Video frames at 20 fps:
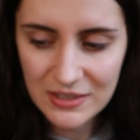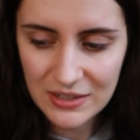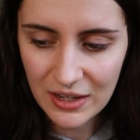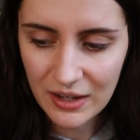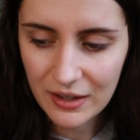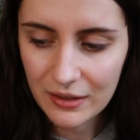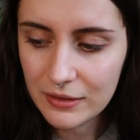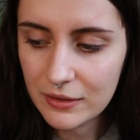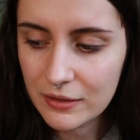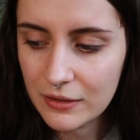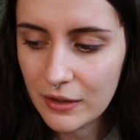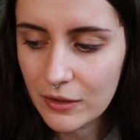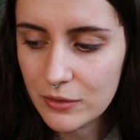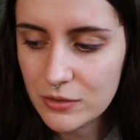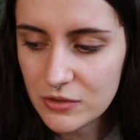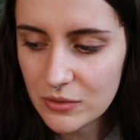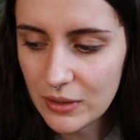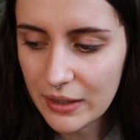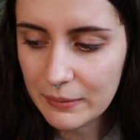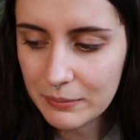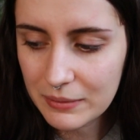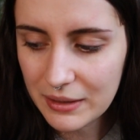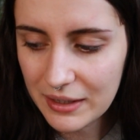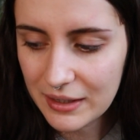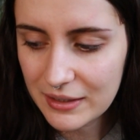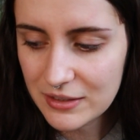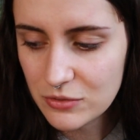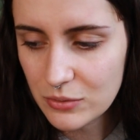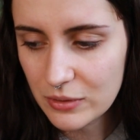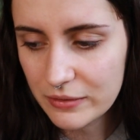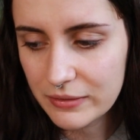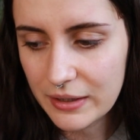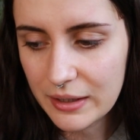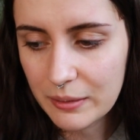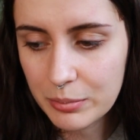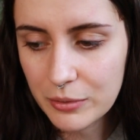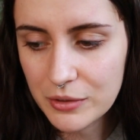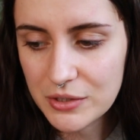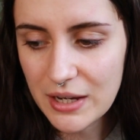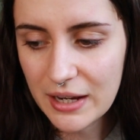again, you know? So I am getting a sort of
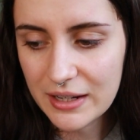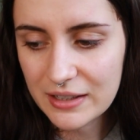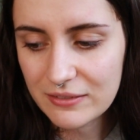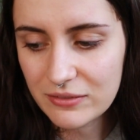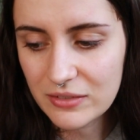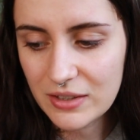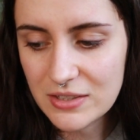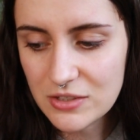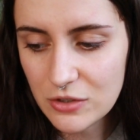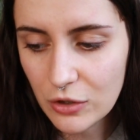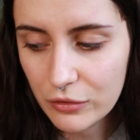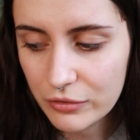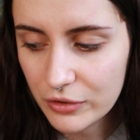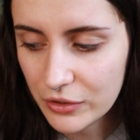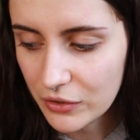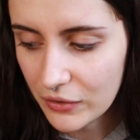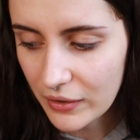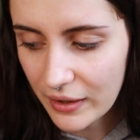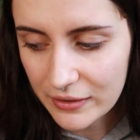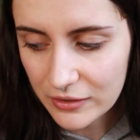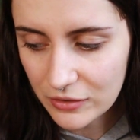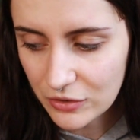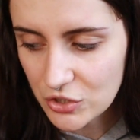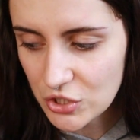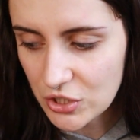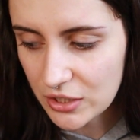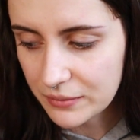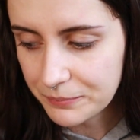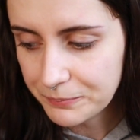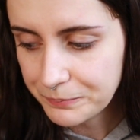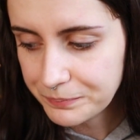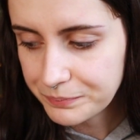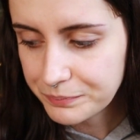like protectiveness over your energy.